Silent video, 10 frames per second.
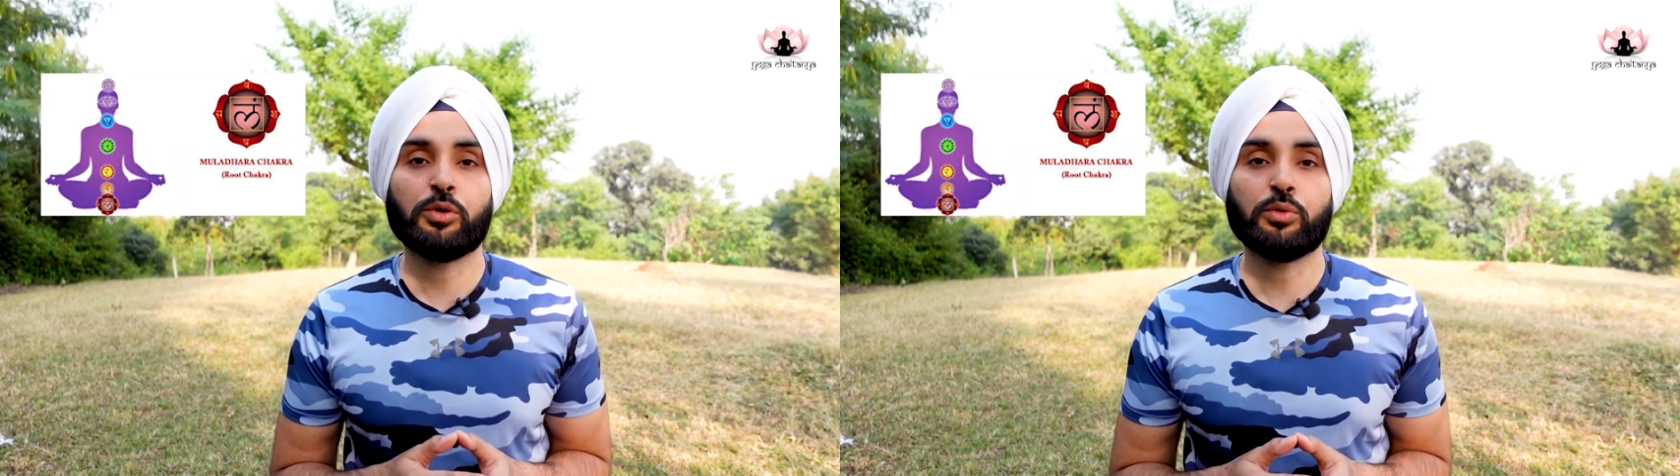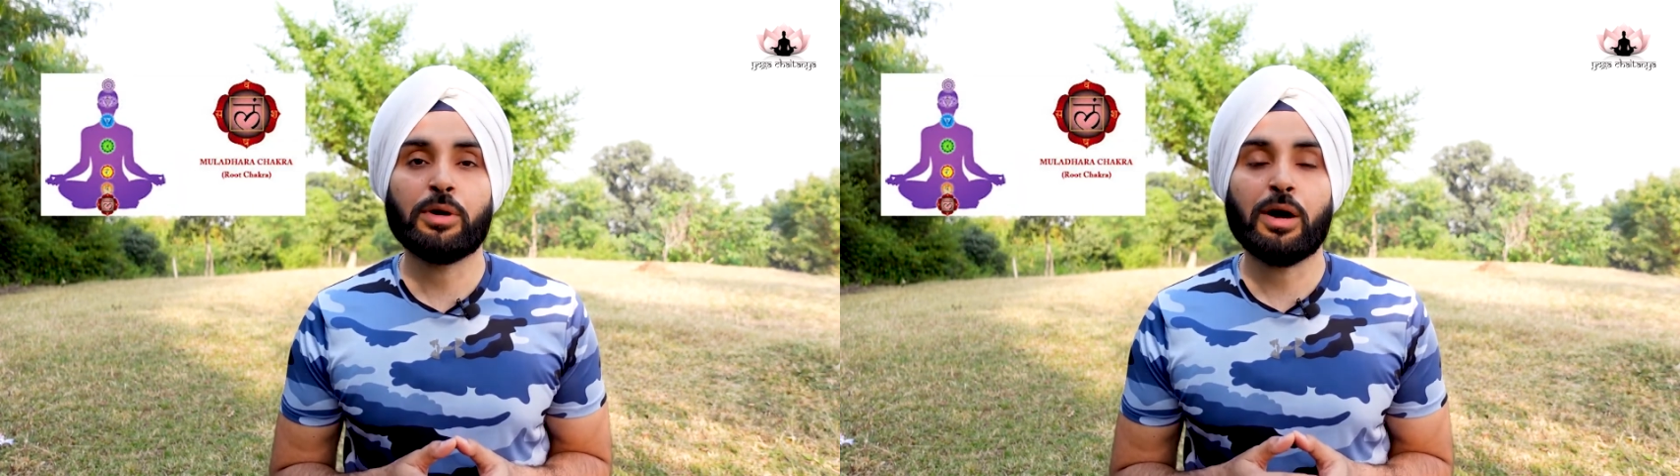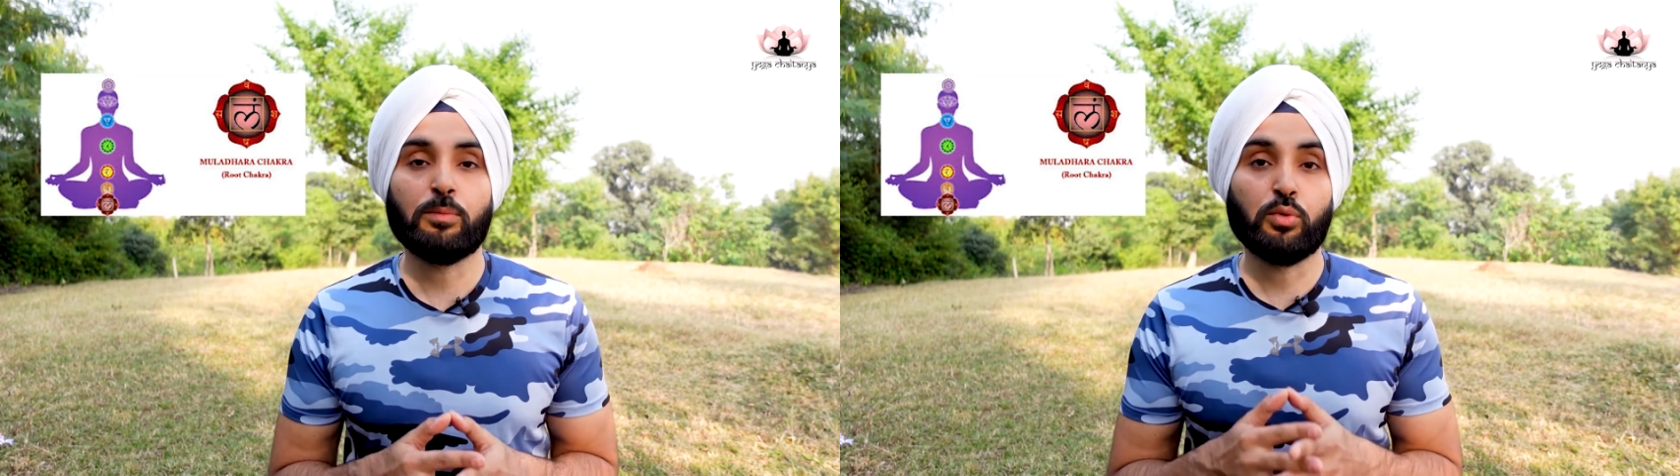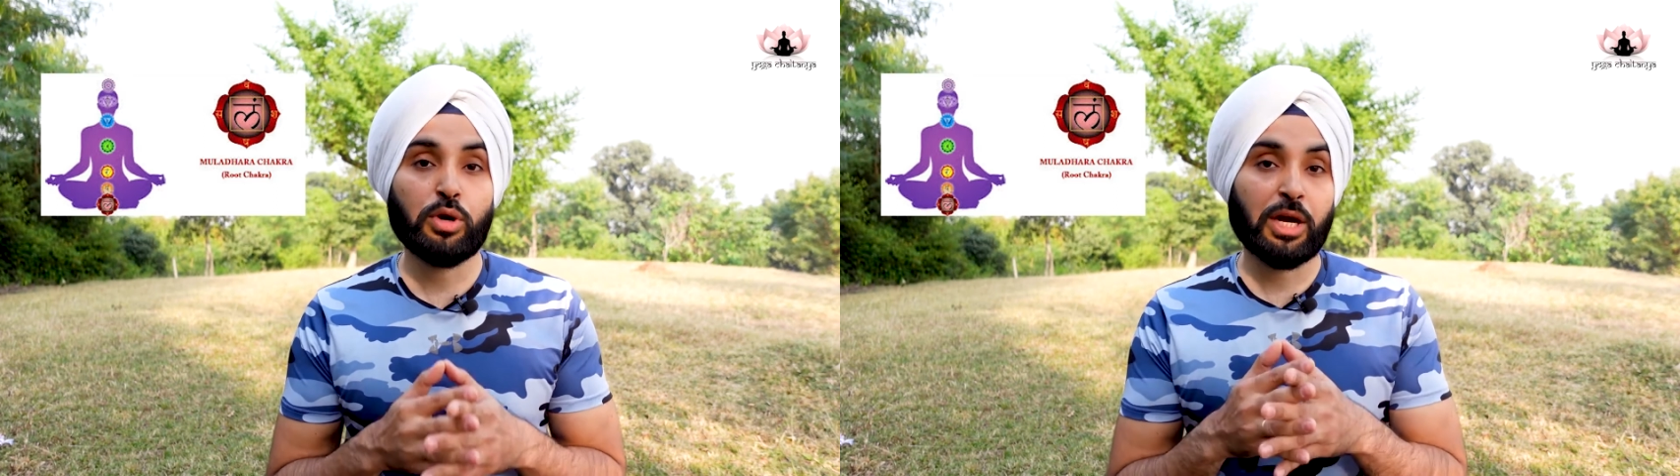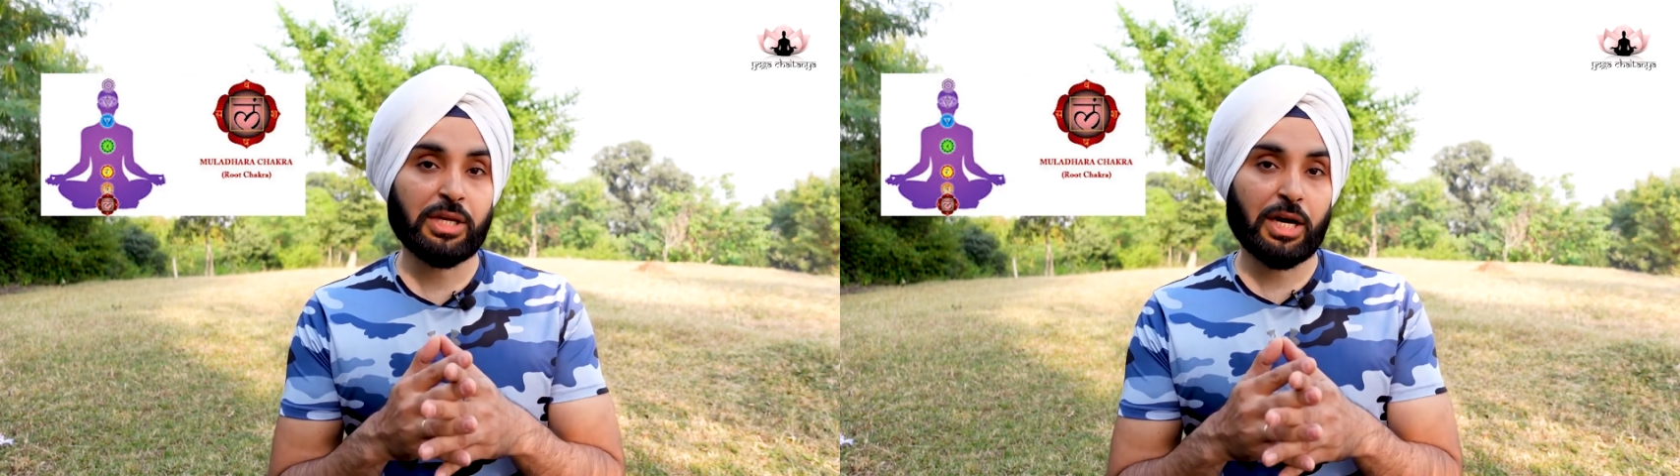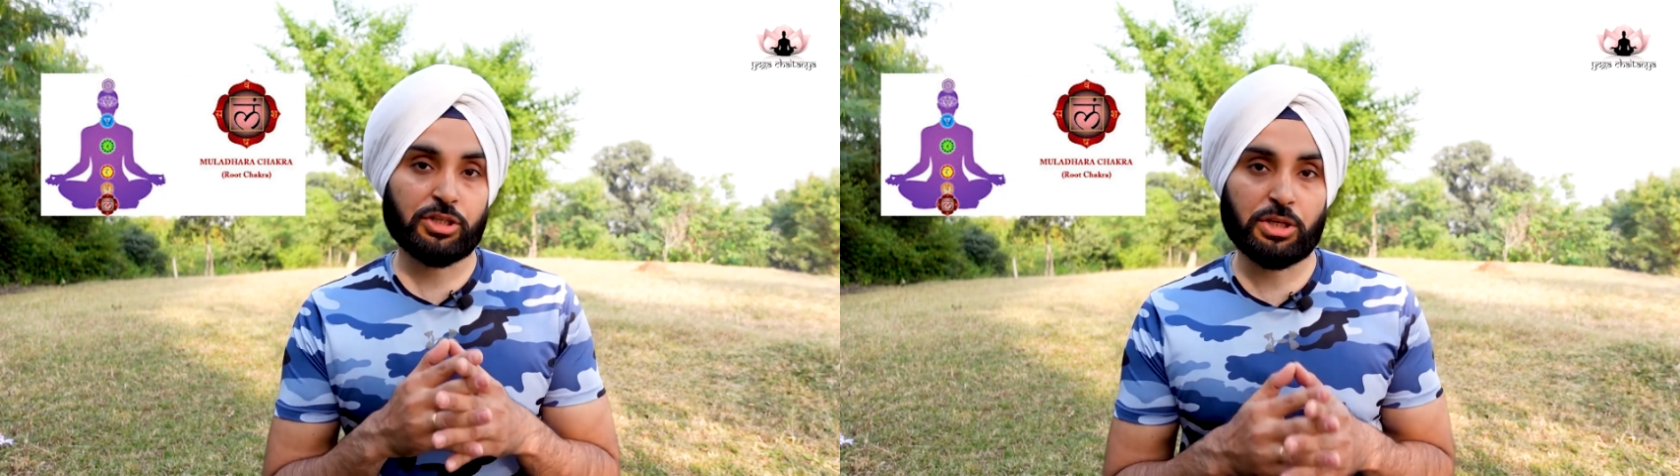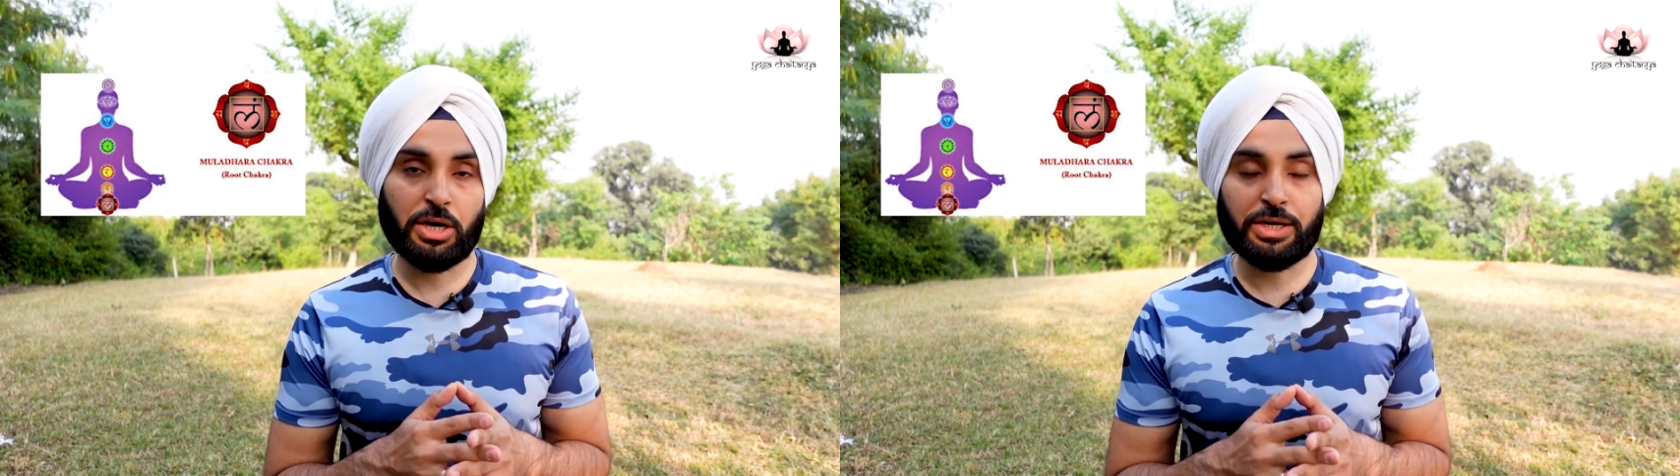to the Muladhara Chakra,